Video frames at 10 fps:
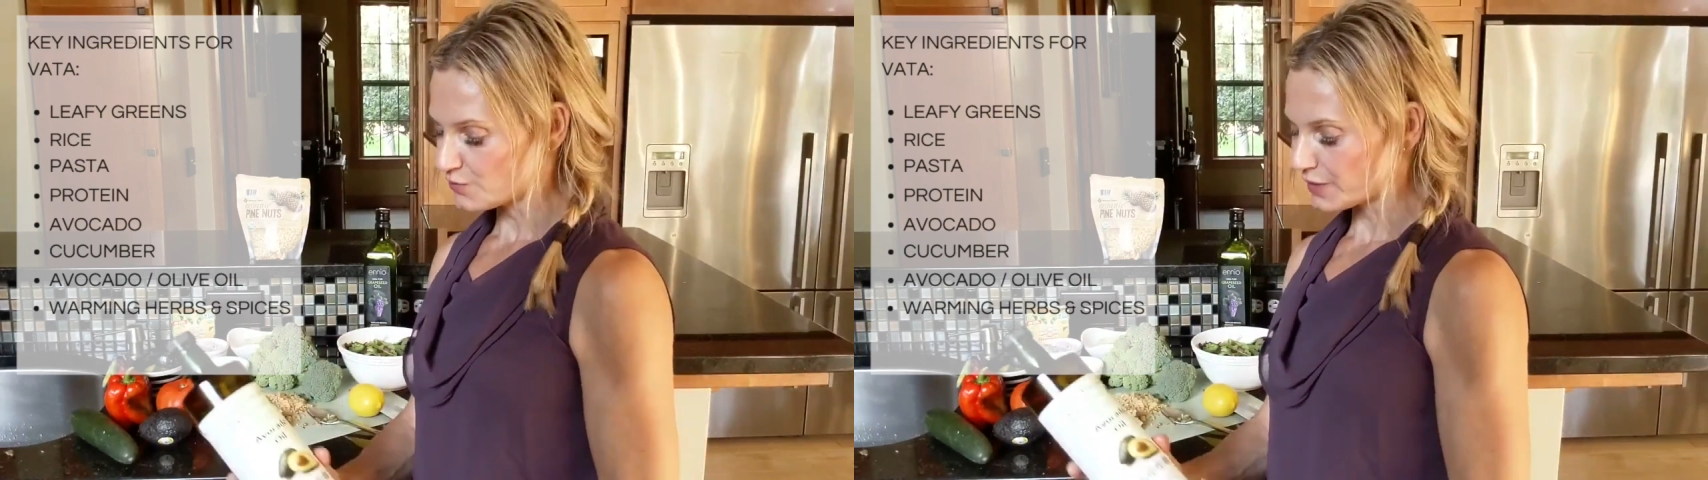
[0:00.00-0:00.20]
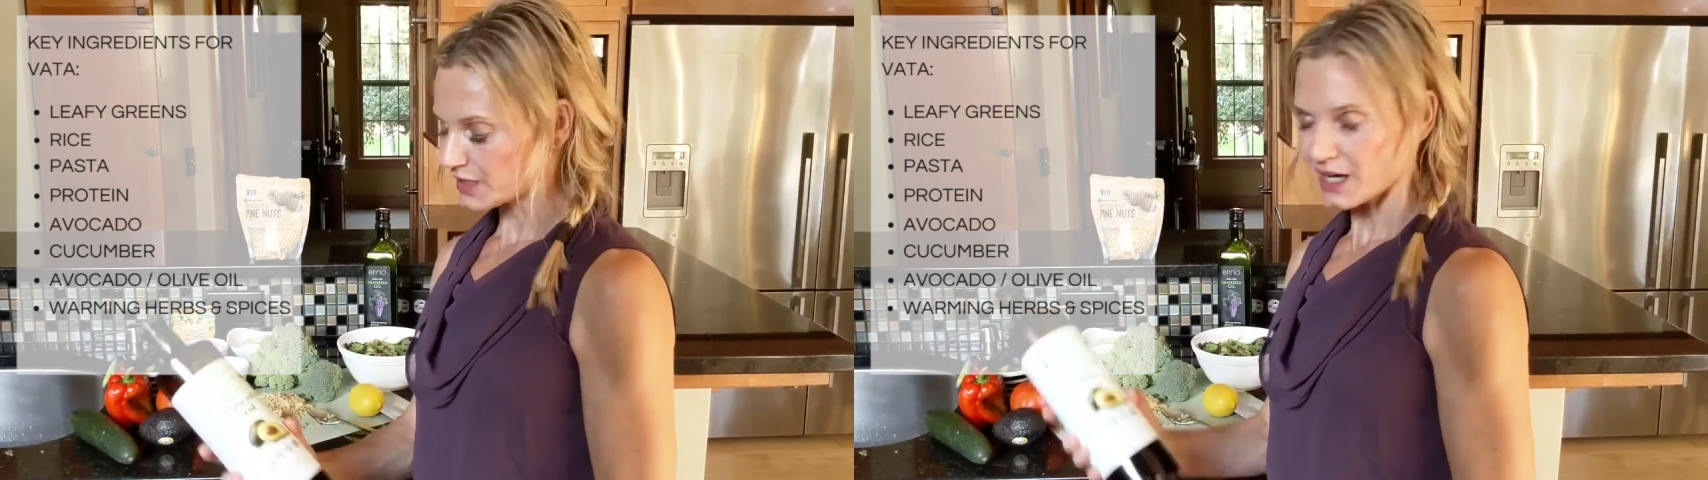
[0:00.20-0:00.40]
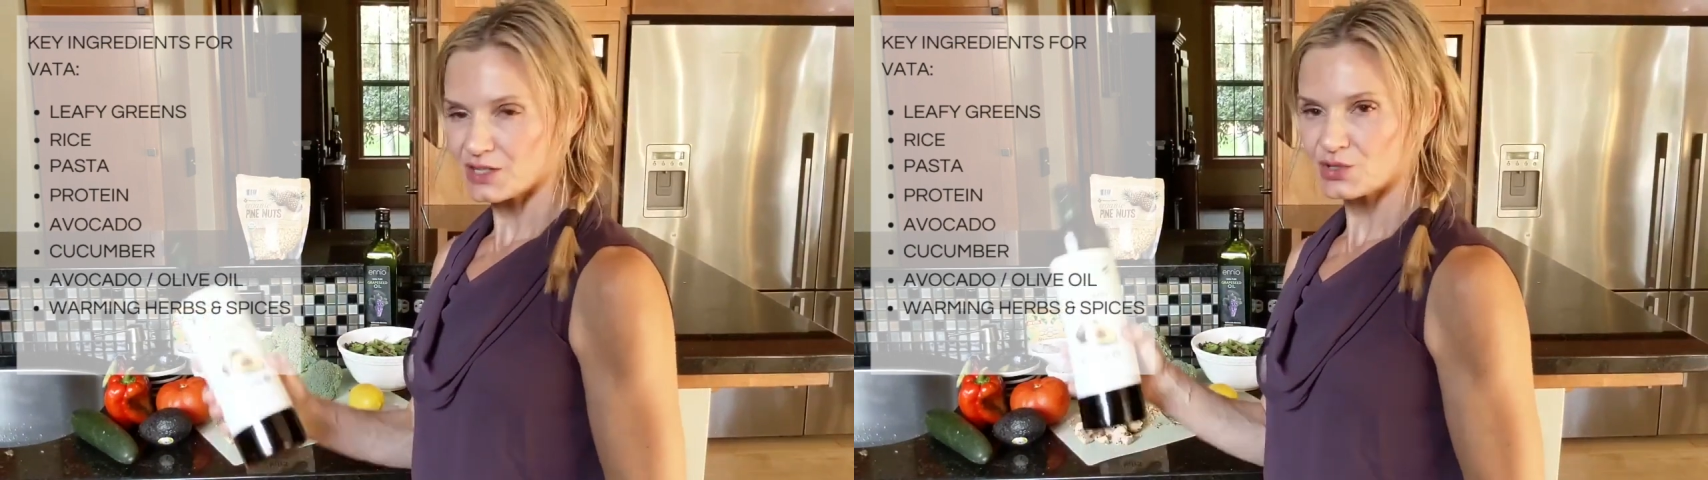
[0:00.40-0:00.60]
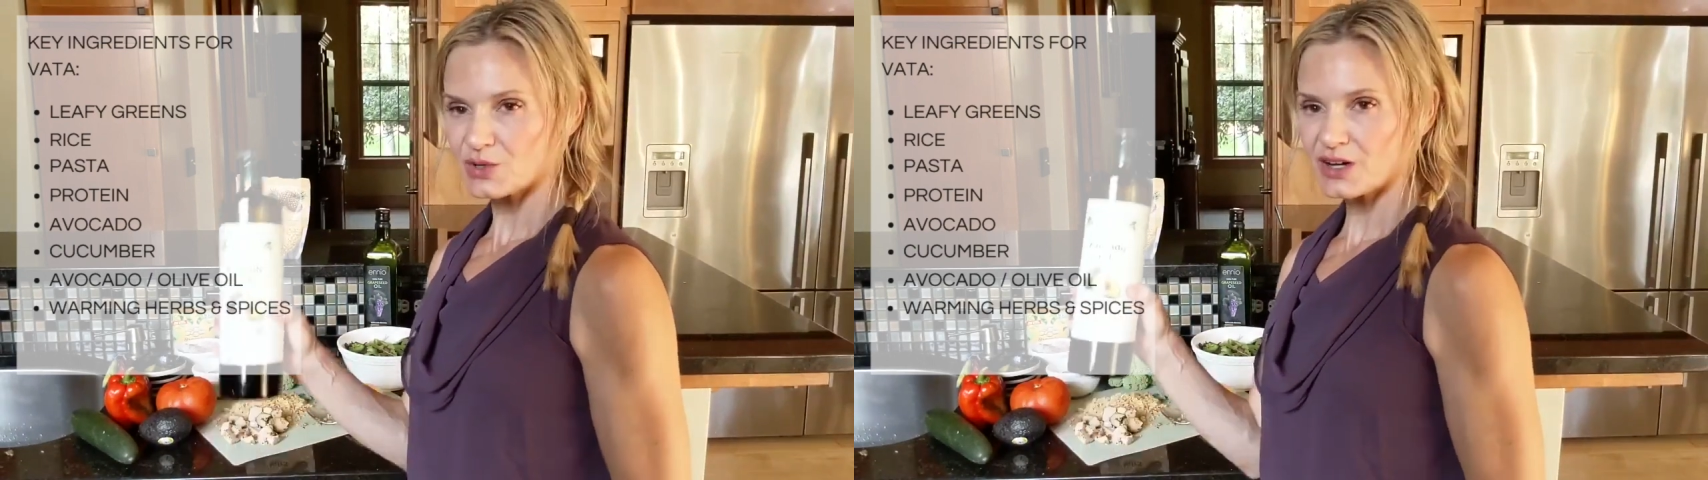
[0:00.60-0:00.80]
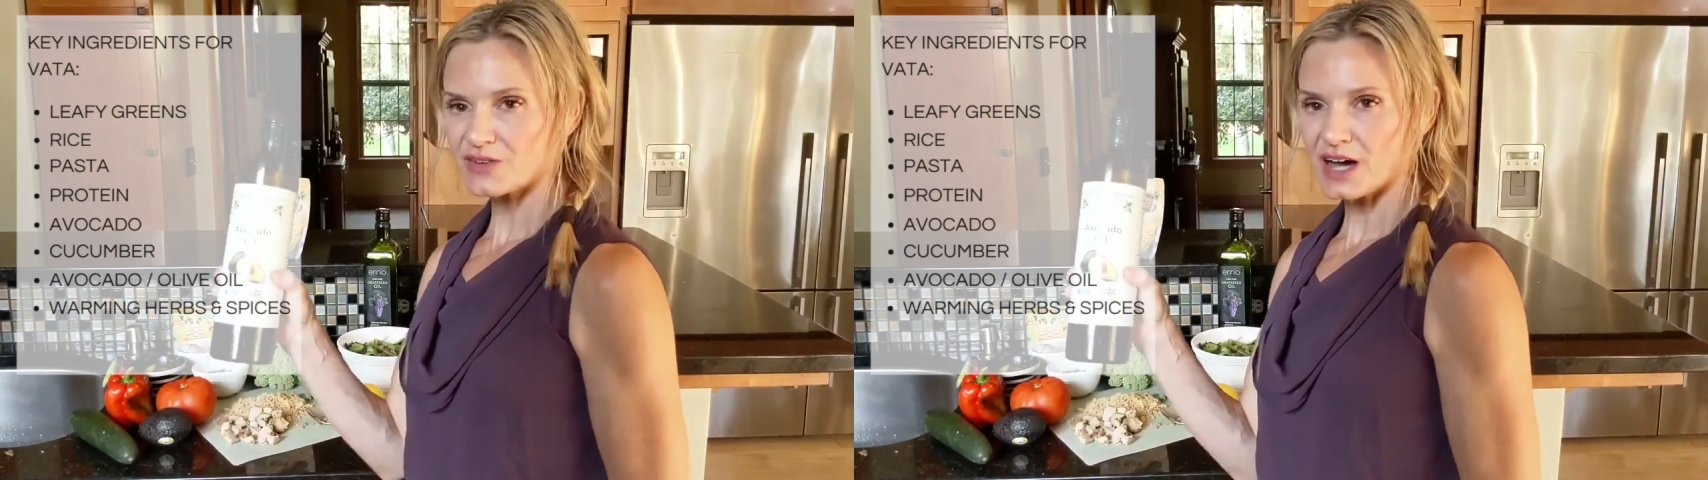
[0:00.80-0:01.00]
but I do
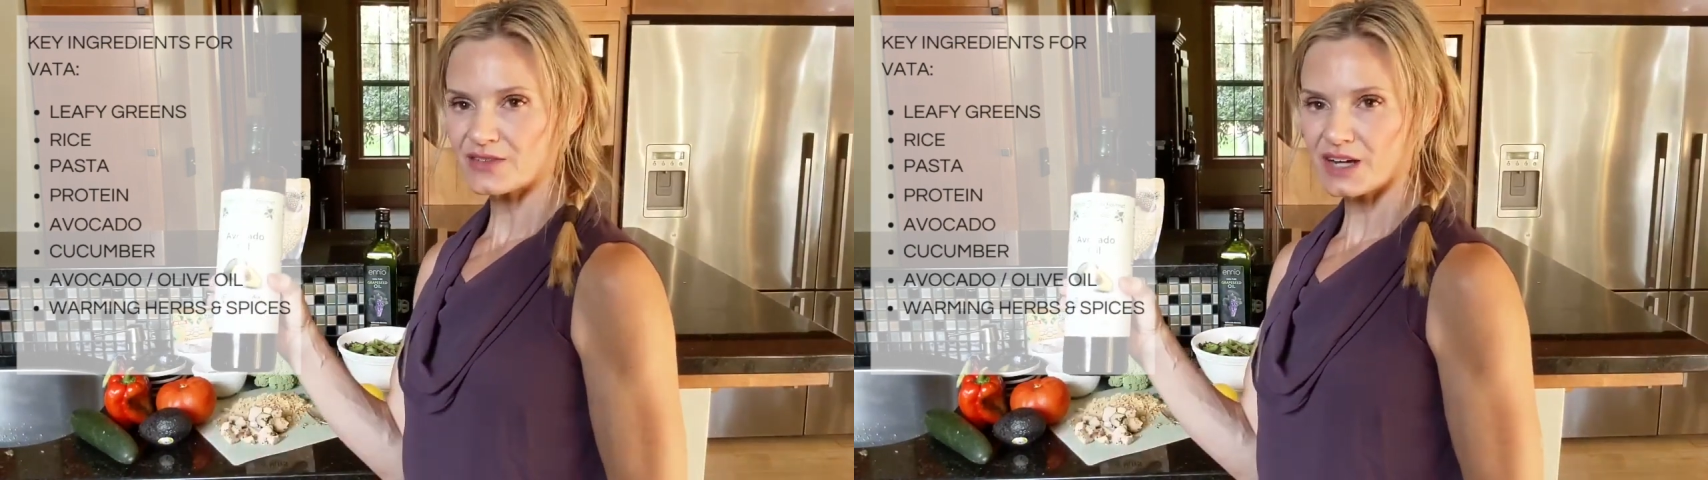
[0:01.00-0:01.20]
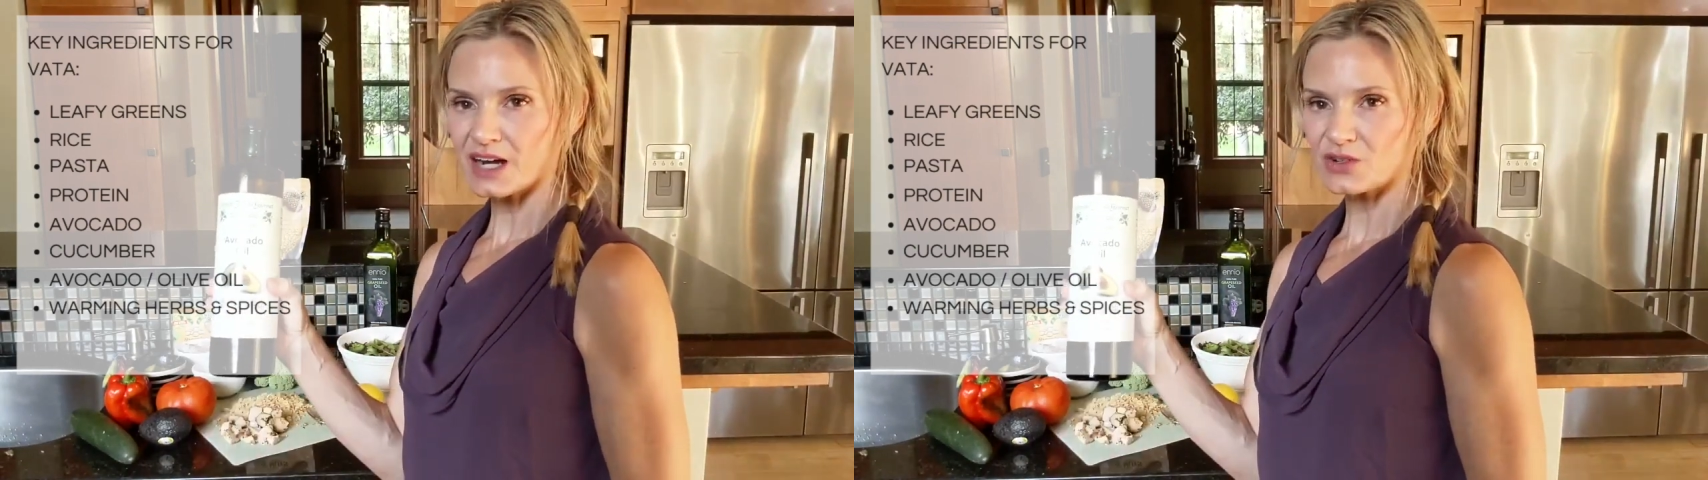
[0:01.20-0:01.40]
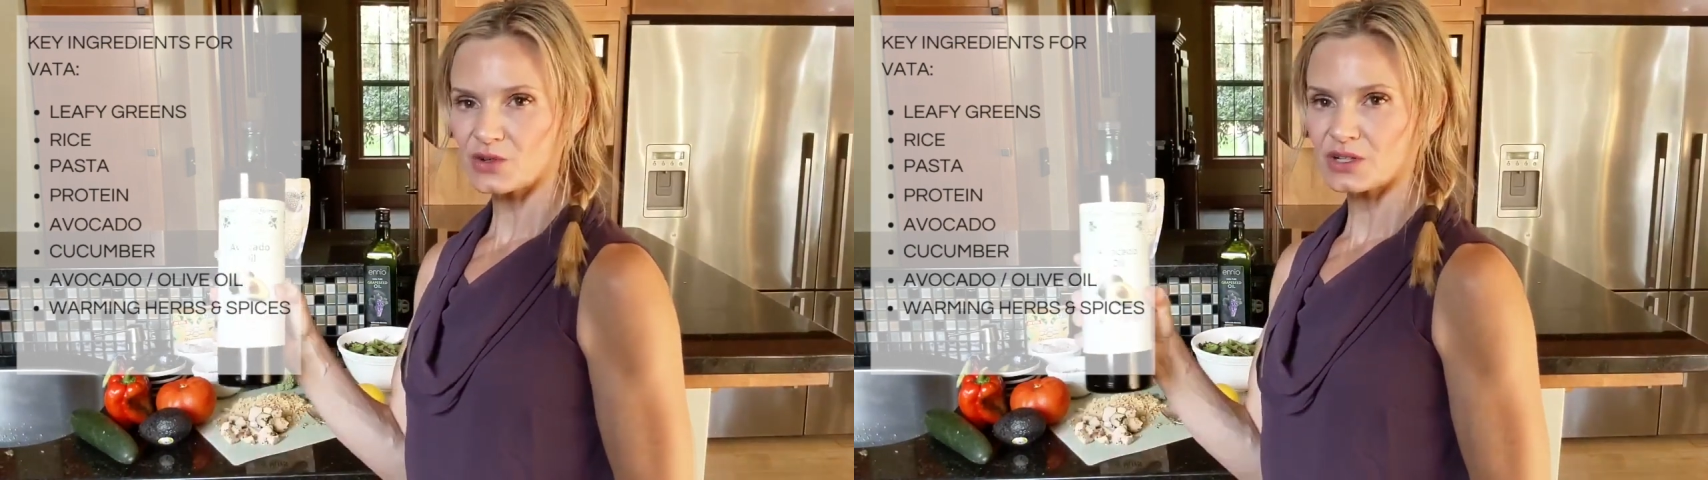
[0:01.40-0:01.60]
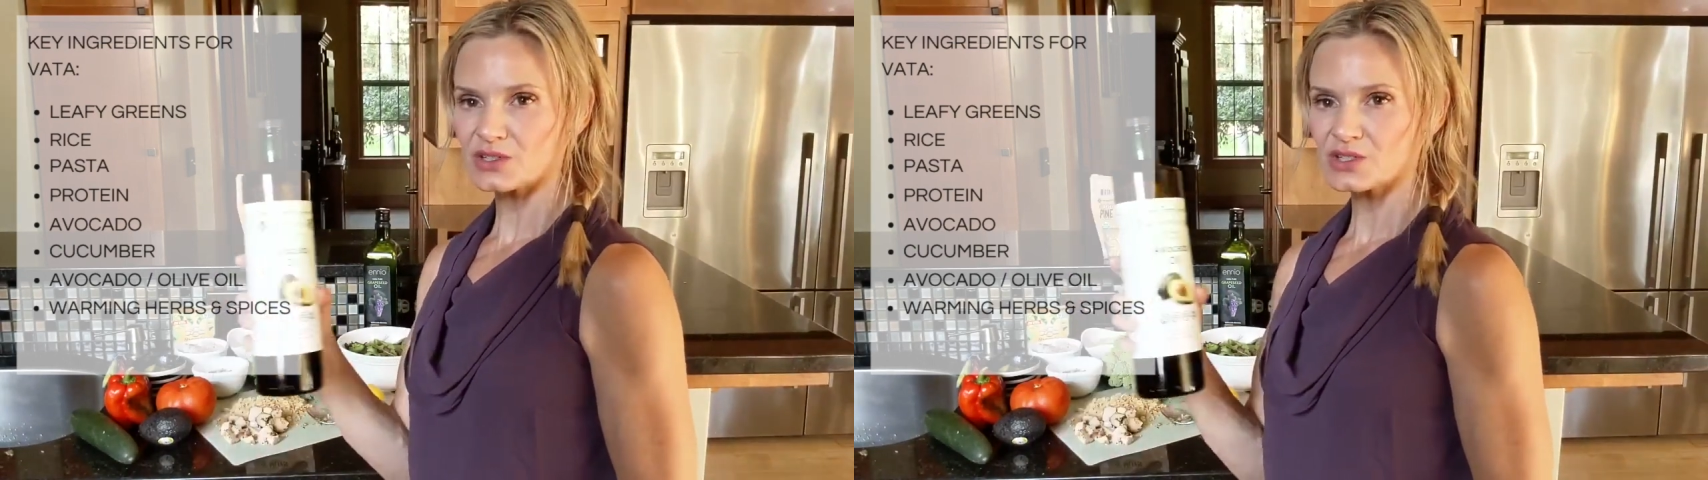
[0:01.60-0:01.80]
have avocado oil.